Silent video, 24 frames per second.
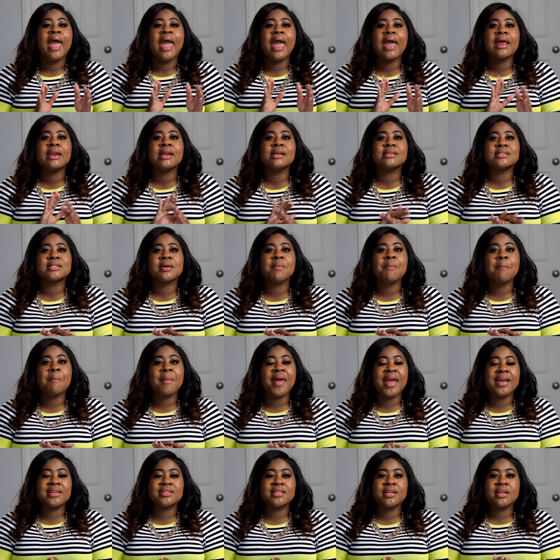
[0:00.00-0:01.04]
And it's an
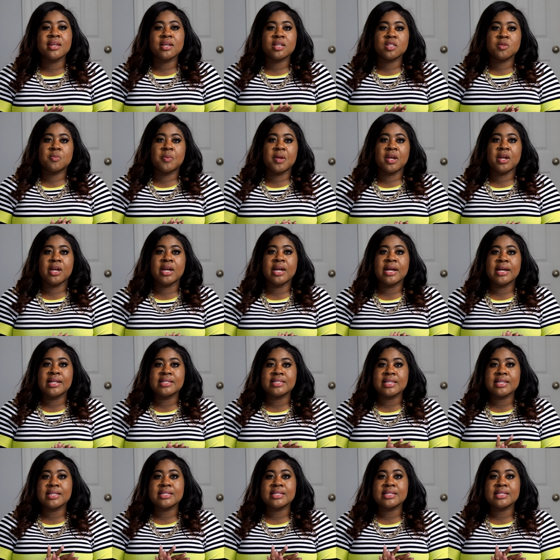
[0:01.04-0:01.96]
amazing experience.